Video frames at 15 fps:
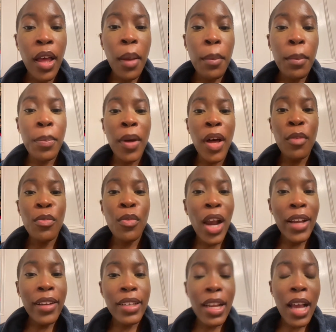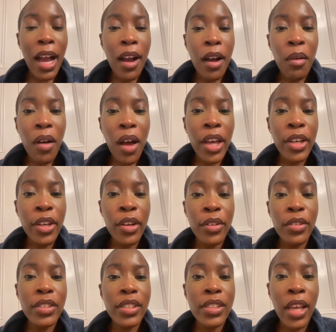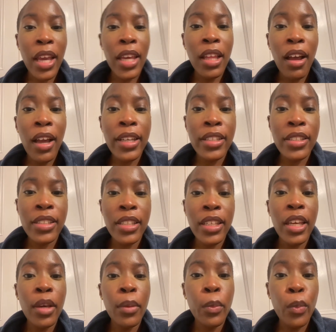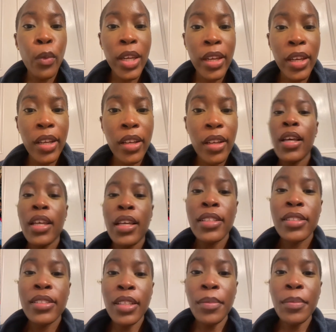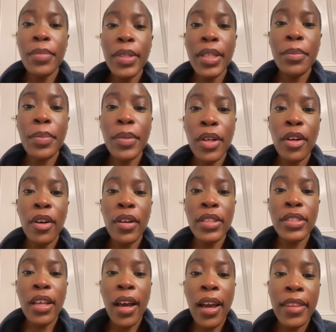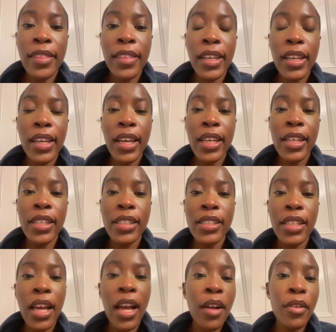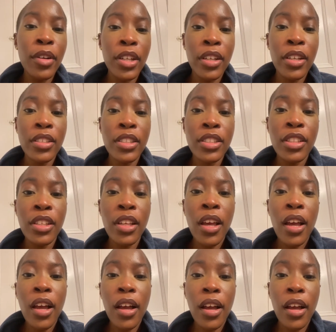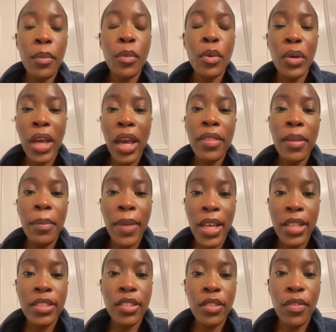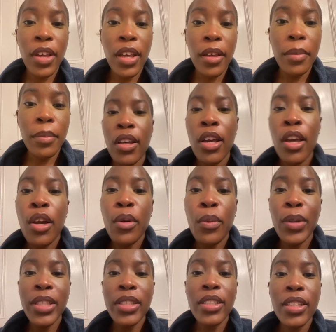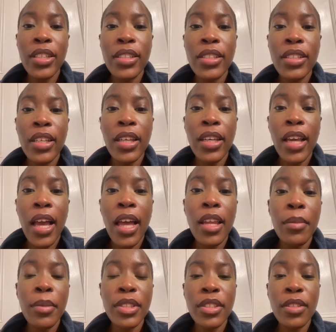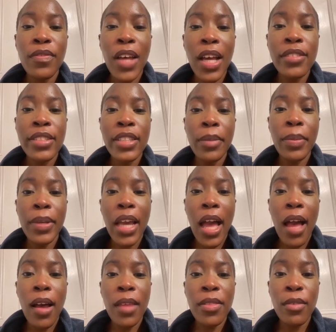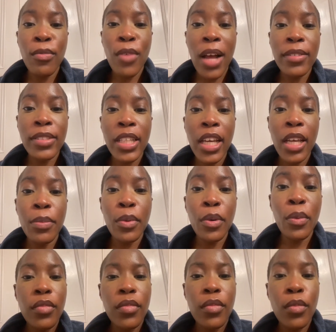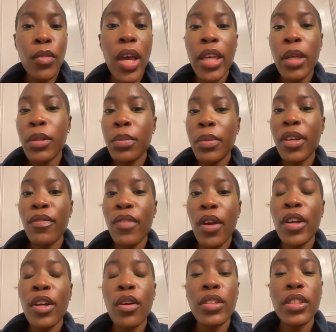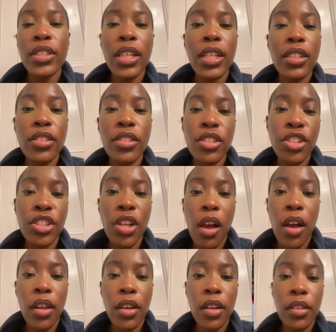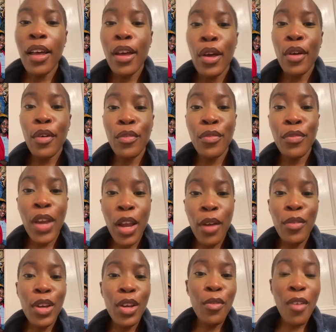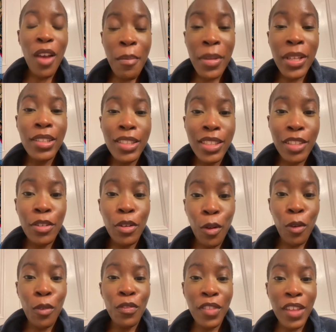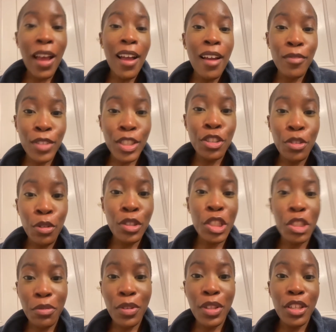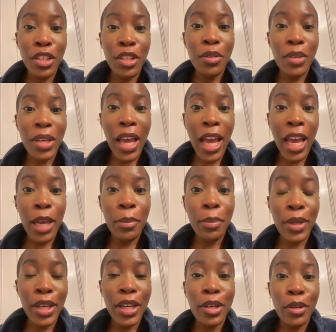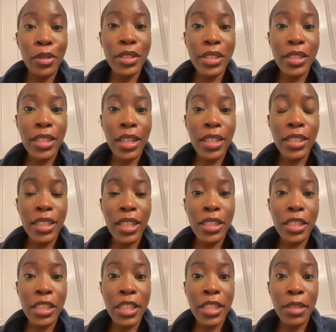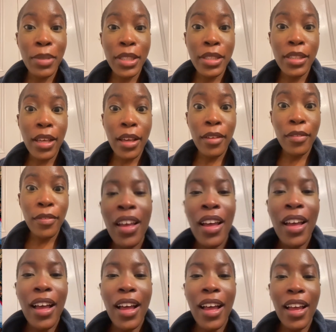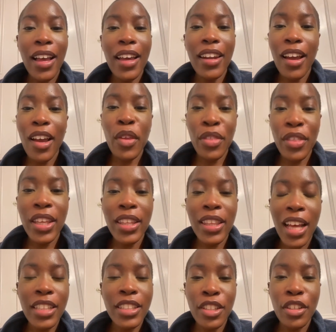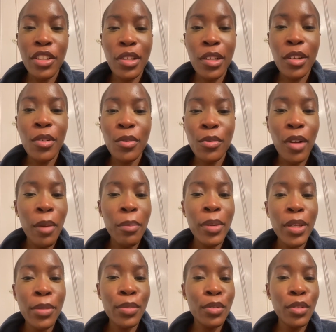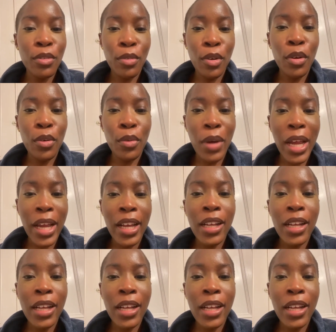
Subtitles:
But right now, I couldn't say that I could see him winning, simply because I think his arrogance will get the best of him. We did see elements of that seeping out at the round table where he was being very condescending to Charlotte. Very reminiscent of the average doctor in the UK being condescending and dismissive. And I think that's going to rub people the wrong way.